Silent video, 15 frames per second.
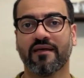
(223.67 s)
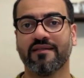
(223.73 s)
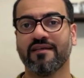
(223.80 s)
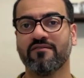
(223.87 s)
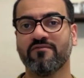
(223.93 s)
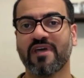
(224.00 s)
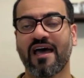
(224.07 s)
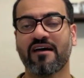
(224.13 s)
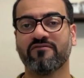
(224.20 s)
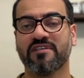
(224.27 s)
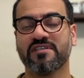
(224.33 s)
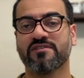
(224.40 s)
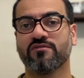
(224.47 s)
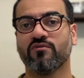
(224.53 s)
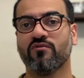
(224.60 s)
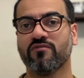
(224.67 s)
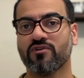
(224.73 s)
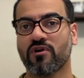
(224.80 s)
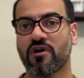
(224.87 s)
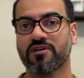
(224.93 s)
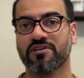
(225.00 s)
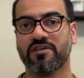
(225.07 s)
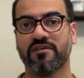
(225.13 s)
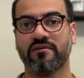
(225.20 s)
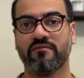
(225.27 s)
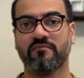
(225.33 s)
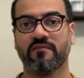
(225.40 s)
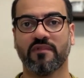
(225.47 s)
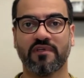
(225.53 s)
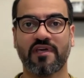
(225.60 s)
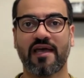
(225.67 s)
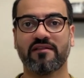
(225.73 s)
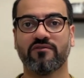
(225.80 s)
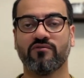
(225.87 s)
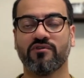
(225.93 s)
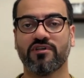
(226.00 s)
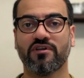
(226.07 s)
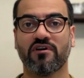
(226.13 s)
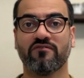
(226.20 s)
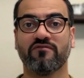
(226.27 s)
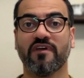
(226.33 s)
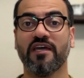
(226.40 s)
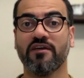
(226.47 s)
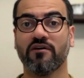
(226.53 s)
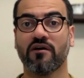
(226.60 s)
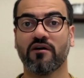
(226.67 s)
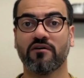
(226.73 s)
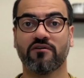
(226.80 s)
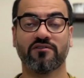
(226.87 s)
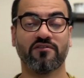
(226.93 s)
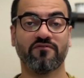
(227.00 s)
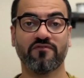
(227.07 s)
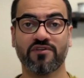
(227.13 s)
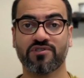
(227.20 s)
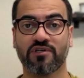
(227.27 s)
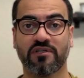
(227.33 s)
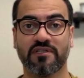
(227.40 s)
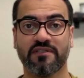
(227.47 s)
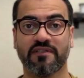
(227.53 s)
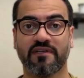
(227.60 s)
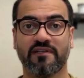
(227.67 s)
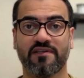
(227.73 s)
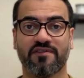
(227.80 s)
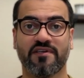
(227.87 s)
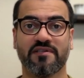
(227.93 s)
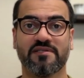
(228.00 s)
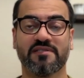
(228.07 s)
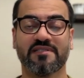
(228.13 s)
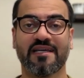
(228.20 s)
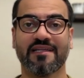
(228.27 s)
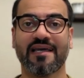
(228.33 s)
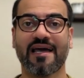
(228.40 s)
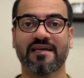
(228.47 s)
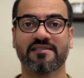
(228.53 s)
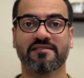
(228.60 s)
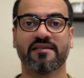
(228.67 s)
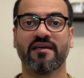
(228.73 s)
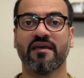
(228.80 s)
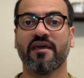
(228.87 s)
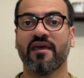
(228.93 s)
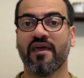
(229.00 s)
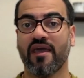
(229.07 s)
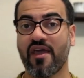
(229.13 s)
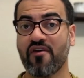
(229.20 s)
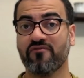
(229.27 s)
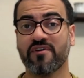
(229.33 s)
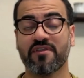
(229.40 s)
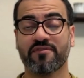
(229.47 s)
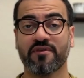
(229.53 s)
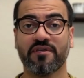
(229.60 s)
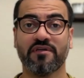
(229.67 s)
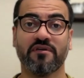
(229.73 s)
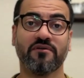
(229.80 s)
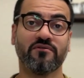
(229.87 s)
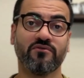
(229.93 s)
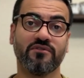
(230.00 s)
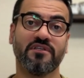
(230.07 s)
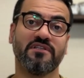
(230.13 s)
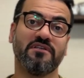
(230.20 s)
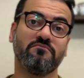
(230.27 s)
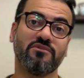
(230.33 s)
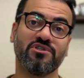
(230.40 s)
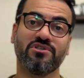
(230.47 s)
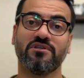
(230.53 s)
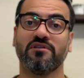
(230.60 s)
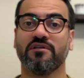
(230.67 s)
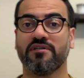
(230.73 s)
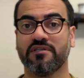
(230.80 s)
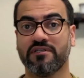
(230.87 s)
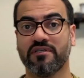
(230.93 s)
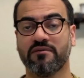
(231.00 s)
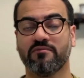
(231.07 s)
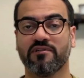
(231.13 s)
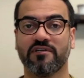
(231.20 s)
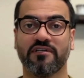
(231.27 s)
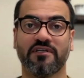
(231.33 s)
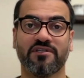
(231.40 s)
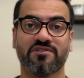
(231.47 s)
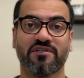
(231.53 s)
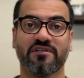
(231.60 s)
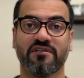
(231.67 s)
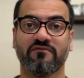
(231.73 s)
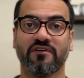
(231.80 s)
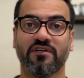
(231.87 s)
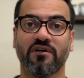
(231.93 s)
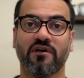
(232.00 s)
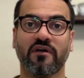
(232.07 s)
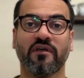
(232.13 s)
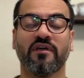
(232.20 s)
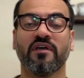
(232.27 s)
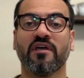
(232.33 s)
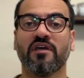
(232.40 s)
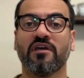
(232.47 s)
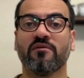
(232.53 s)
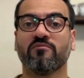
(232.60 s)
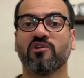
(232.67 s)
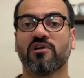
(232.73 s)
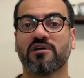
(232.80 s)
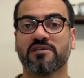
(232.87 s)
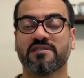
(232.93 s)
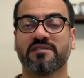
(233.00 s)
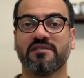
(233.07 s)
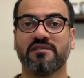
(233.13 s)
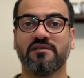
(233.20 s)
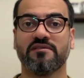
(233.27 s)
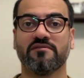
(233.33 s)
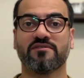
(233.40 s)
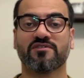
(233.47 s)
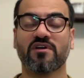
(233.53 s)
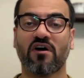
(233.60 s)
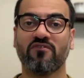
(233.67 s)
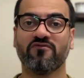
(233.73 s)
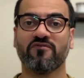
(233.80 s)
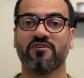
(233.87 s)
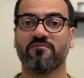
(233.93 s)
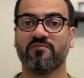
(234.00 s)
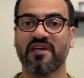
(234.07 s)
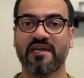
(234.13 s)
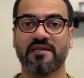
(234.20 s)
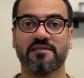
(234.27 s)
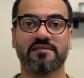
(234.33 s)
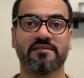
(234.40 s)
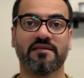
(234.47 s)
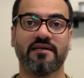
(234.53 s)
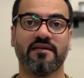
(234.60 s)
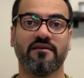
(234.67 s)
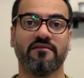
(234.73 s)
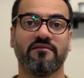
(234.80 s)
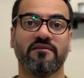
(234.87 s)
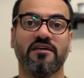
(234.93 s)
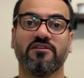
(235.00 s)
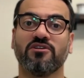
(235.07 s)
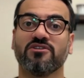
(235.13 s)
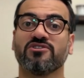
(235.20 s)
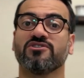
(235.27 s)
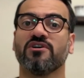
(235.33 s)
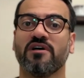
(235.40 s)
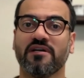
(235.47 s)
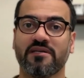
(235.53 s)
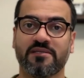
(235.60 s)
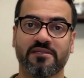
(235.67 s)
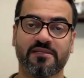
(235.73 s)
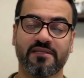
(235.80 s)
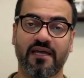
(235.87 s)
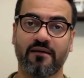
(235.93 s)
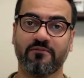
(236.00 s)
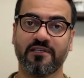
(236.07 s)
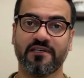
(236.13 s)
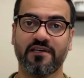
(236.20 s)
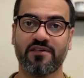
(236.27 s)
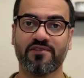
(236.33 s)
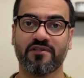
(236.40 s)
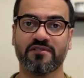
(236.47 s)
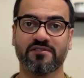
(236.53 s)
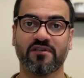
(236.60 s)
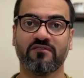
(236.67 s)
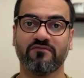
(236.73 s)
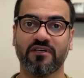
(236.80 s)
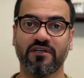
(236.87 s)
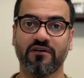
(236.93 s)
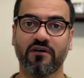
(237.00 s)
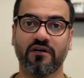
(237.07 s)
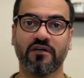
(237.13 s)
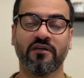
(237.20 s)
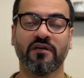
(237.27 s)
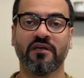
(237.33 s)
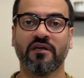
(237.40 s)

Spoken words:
And then we have this overarching category of AI, artificial intelligence, that has everything included in machine learning, deep learning, generative AI, plus the software-based and data science applications of AI.